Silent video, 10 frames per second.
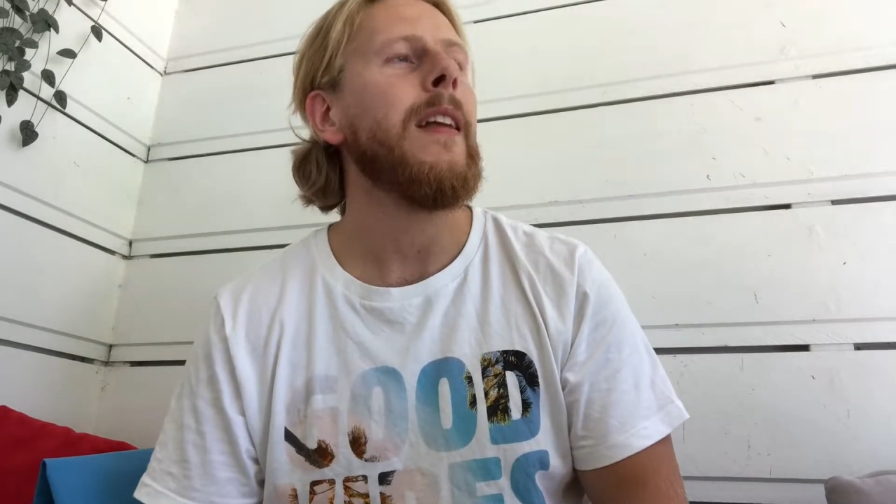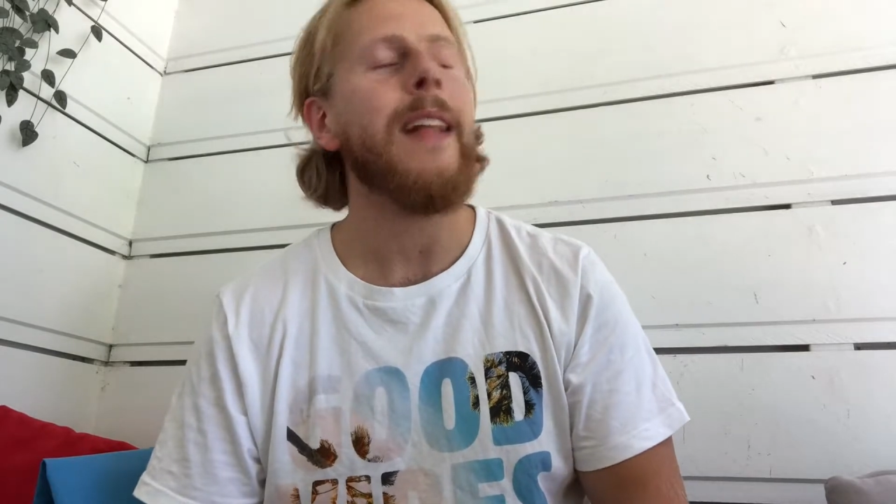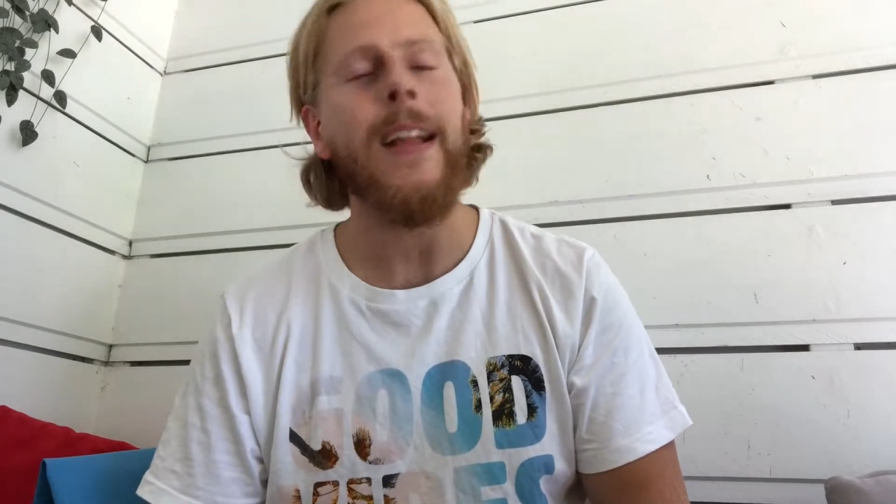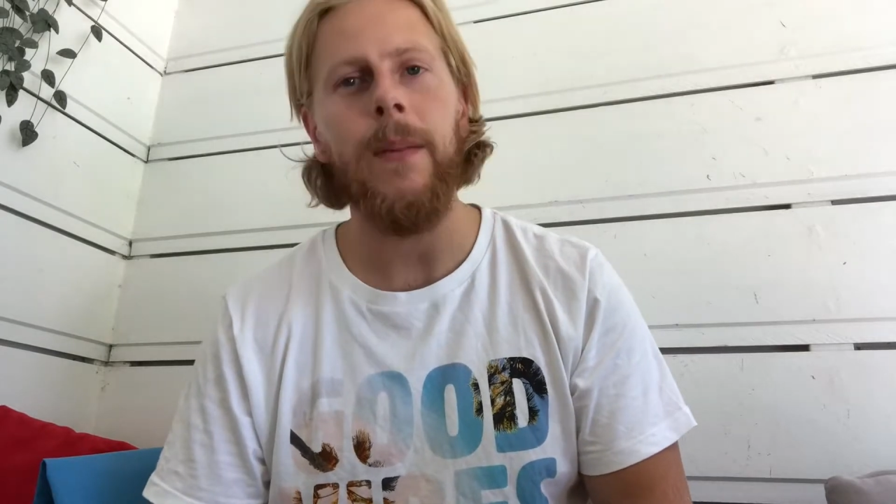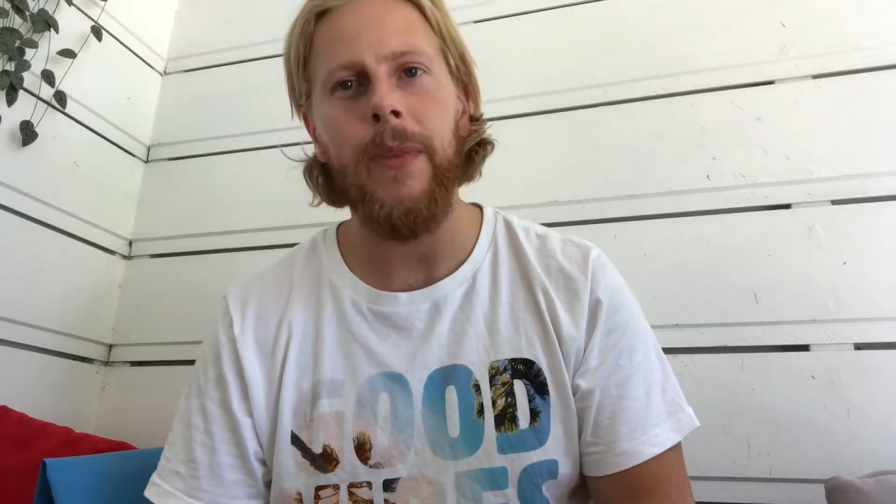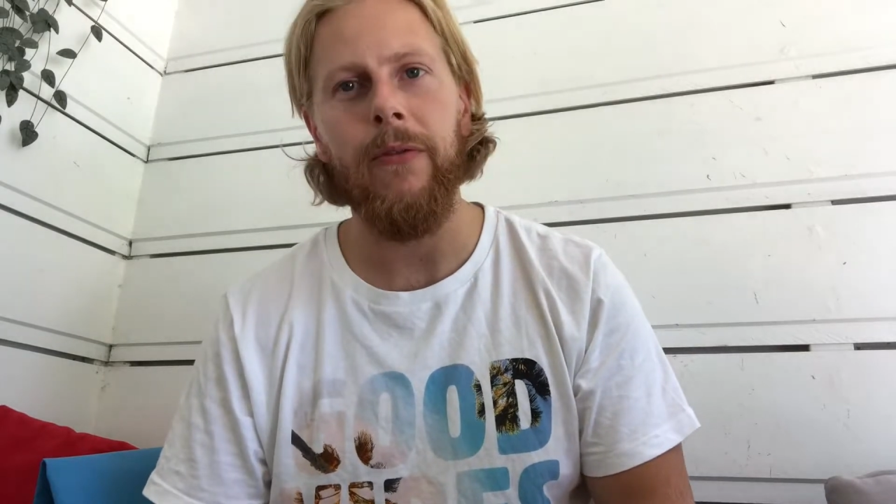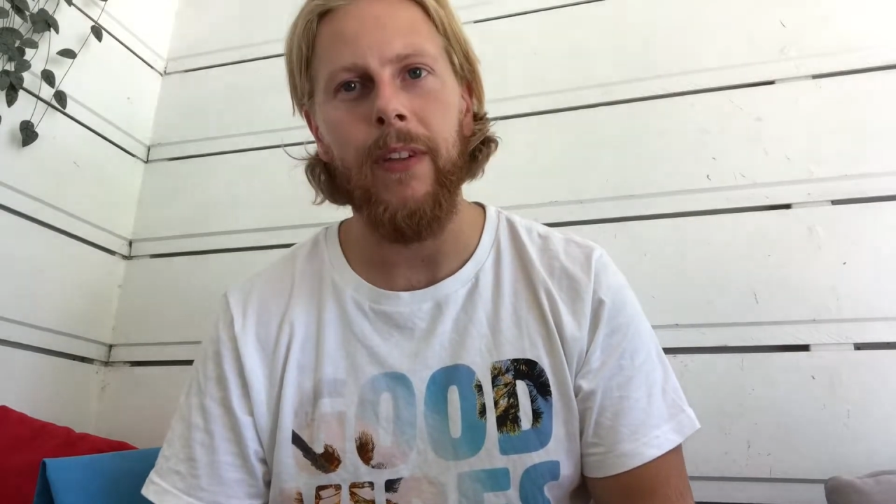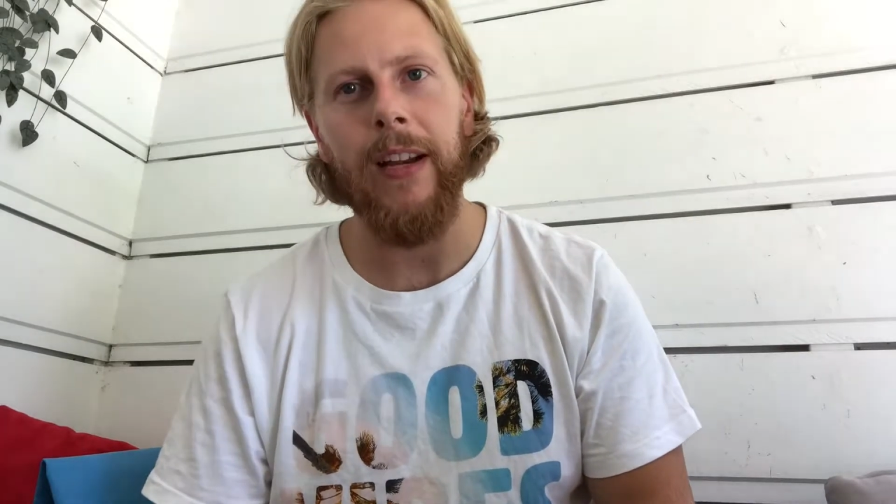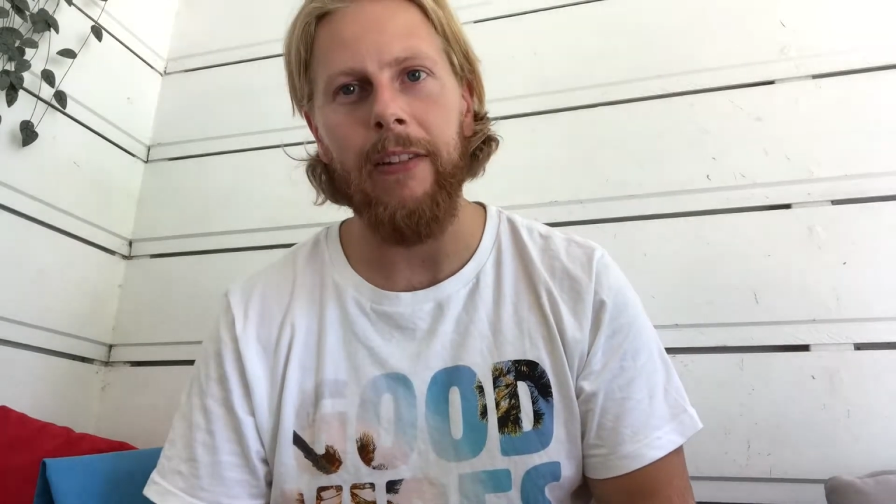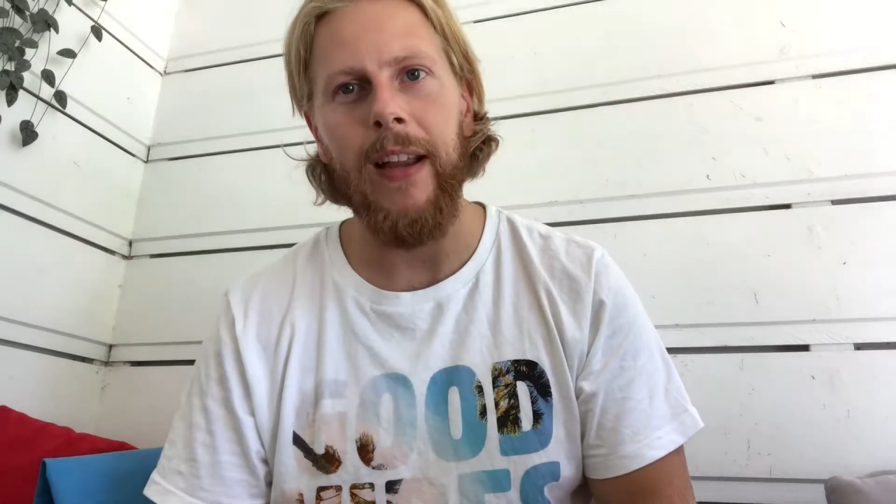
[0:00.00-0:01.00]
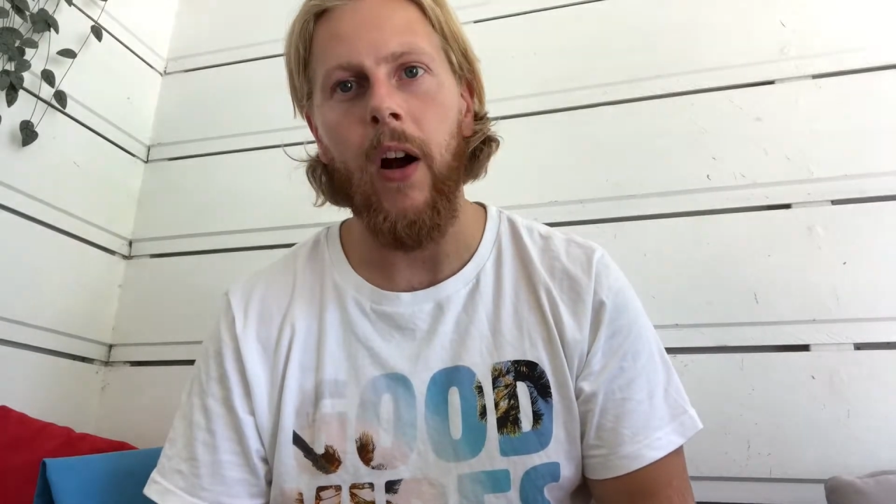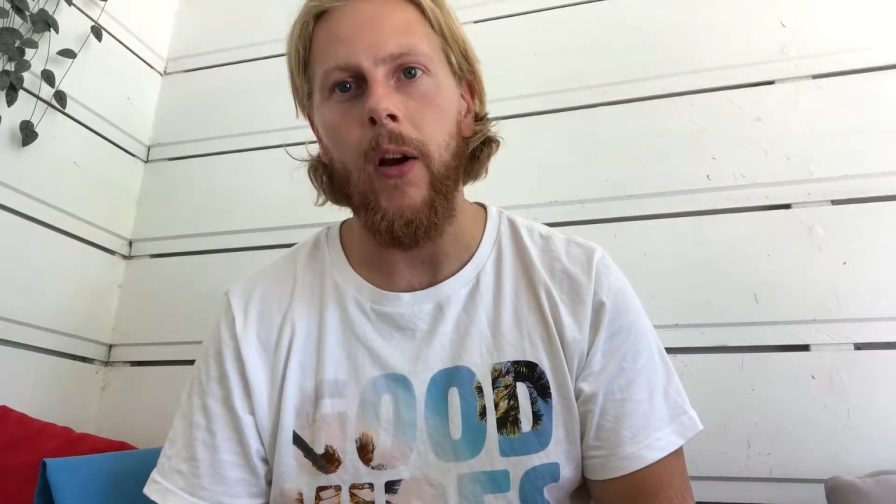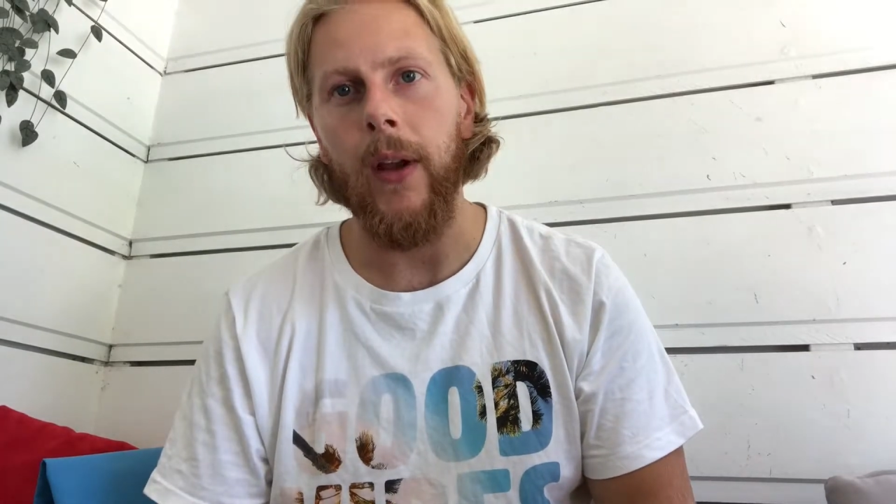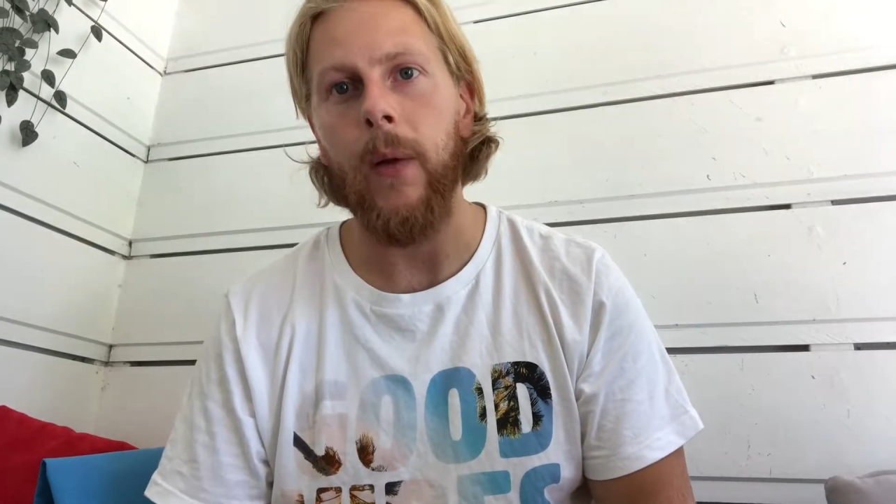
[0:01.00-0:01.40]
That can be really, really hard.